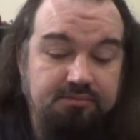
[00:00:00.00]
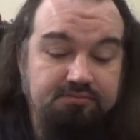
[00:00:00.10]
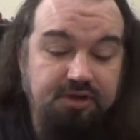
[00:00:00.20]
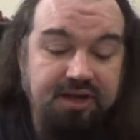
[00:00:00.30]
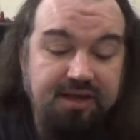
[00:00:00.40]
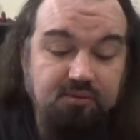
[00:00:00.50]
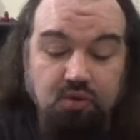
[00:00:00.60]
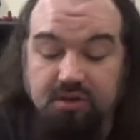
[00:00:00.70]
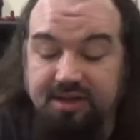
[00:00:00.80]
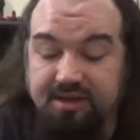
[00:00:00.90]
Monet and
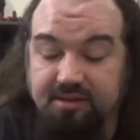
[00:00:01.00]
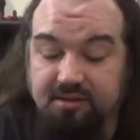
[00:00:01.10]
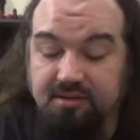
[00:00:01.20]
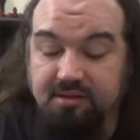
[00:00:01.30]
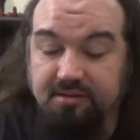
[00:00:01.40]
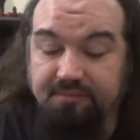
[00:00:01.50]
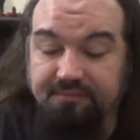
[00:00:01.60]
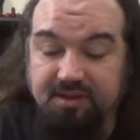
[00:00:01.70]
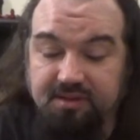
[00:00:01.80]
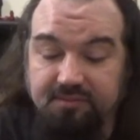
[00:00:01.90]
Warren getting
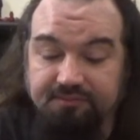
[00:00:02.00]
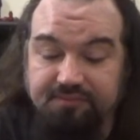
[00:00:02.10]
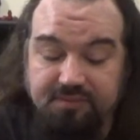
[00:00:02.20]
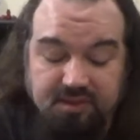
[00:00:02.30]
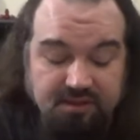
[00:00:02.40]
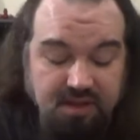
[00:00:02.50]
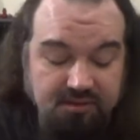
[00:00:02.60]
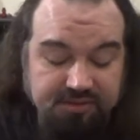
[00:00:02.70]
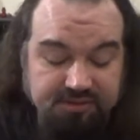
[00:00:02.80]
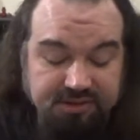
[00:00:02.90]

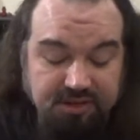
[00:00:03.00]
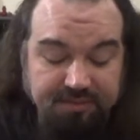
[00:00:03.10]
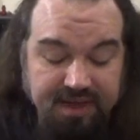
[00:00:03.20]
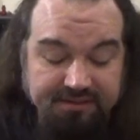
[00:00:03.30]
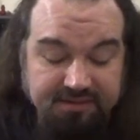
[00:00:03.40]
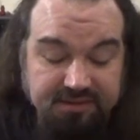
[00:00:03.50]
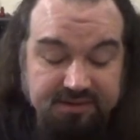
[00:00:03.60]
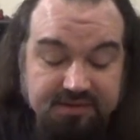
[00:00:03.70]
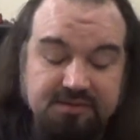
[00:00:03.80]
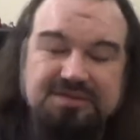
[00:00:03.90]
talking to her
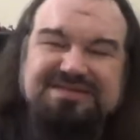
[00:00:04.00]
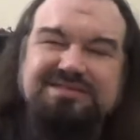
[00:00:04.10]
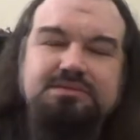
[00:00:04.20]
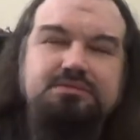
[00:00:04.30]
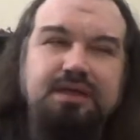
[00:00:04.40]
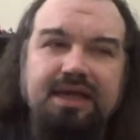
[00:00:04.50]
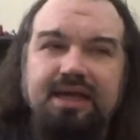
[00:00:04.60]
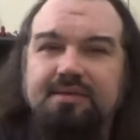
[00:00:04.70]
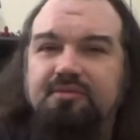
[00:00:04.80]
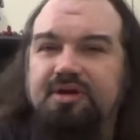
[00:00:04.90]
telepathically,
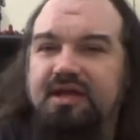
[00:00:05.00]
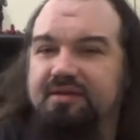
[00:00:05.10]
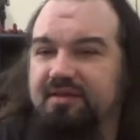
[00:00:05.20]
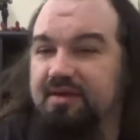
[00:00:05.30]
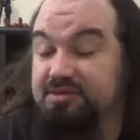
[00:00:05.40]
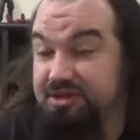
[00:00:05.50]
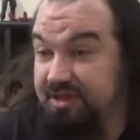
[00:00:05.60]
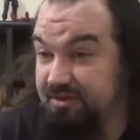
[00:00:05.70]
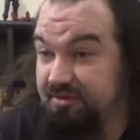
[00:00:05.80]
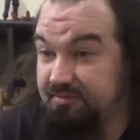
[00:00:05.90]
and Monet doesn't like what she
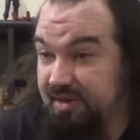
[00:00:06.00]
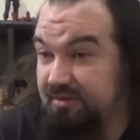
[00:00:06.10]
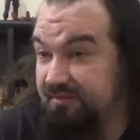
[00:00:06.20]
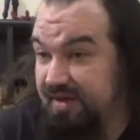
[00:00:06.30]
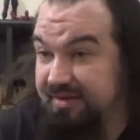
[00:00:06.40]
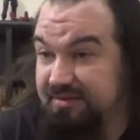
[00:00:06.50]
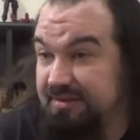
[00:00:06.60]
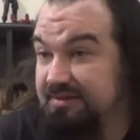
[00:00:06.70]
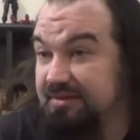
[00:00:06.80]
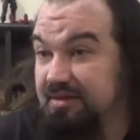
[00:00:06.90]
hears about the fact
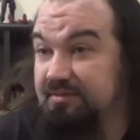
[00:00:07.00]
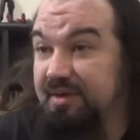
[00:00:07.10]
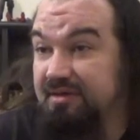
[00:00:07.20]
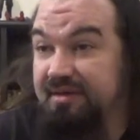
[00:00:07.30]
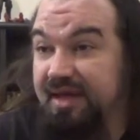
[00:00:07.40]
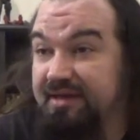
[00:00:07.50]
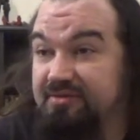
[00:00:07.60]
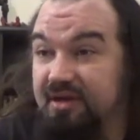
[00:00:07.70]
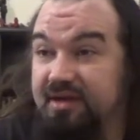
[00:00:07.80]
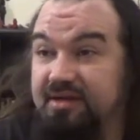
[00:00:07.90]
that, you know, apparently the guy's
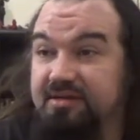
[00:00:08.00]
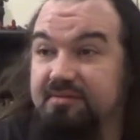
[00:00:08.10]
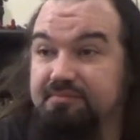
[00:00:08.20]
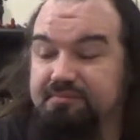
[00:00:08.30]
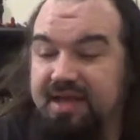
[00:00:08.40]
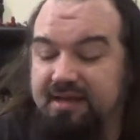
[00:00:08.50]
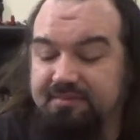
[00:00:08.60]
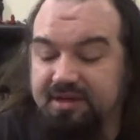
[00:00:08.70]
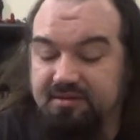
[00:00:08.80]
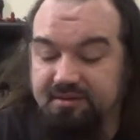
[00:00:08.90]
trying to
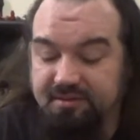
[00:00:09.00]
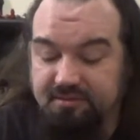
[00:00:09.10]
blackmail